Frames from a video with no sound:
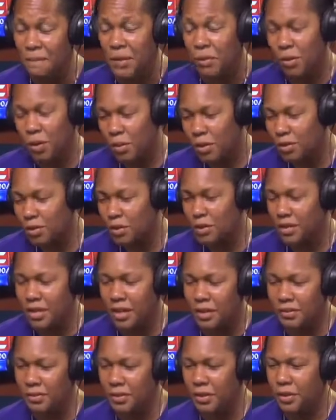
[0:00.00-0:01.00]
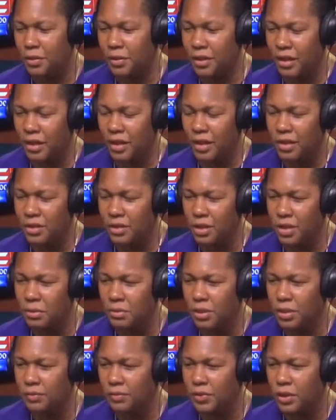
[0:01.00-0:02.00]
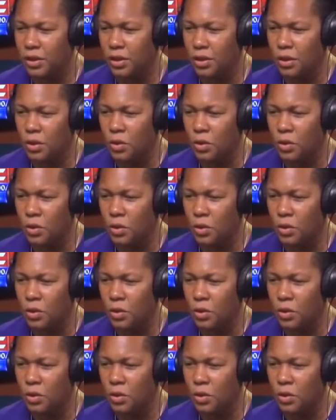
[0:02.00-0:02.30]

What would you say for you, Cara, in terms of your